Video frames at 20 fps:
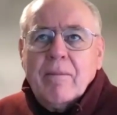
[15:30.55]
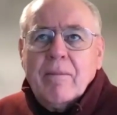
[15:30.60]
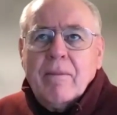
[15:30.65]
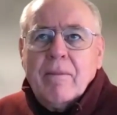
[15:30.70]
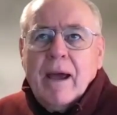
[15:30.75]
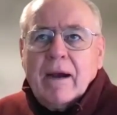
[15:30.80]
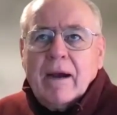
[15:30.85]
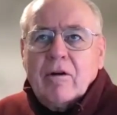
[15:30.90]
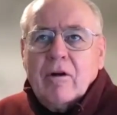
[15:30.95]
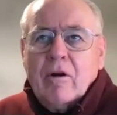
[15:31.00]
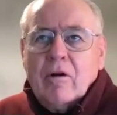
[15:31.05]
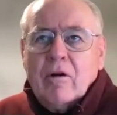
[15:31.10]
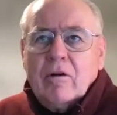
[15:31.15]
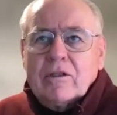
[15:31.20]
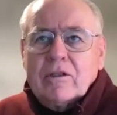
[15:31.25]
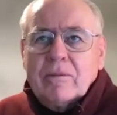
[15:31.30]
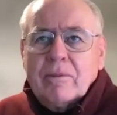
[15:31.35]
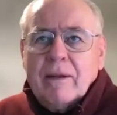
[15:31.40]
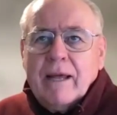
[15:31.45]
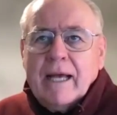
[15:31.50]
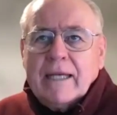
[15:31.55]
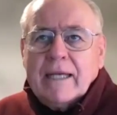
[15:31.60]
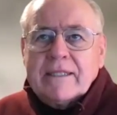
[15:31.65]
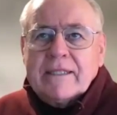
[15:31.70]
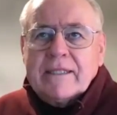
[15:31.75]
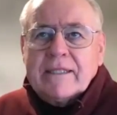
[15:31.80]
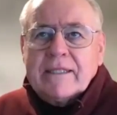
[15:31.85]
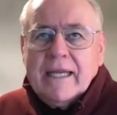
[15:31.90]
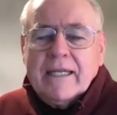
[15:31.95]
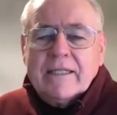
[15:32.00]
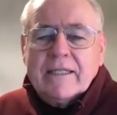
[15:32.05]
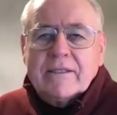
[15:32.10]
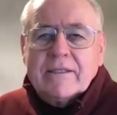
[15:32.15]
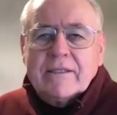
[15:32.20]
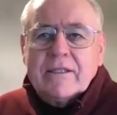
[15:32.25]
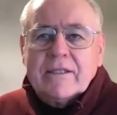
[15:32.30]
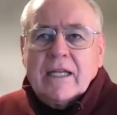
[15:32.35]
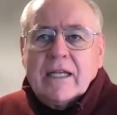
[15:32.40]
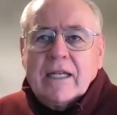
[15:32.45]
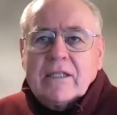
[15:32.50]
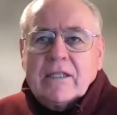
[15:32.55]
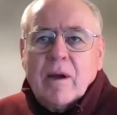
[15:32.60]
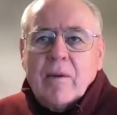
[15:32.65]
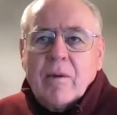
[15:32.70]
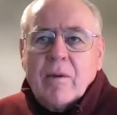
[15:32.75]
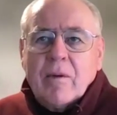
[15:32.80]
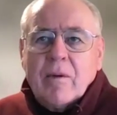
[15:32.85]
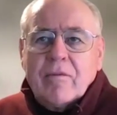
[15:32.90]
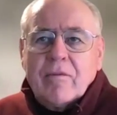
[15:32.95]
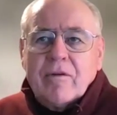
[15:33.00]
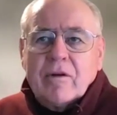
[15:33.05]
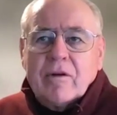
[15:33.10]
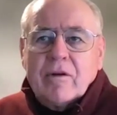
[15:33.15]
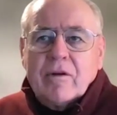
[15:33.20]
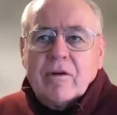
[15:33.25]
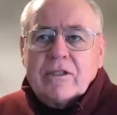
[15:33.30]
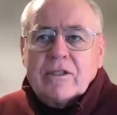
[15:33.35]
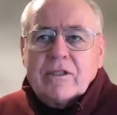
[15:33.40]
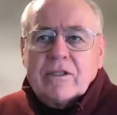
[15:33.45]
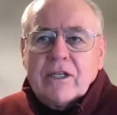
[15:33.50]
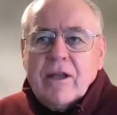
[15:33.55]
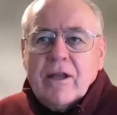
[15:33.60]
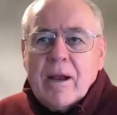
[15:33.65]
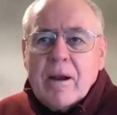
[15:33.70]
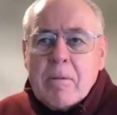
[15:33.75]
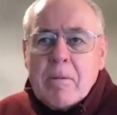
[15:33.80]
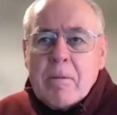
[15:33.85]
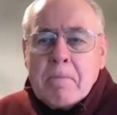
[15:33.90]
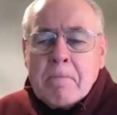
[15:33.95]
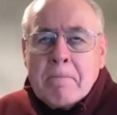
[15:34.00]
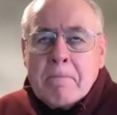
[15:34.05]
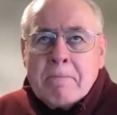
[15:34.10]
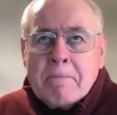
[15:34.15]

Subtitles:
macro ocean plastic is, and that's why we're focusing on that.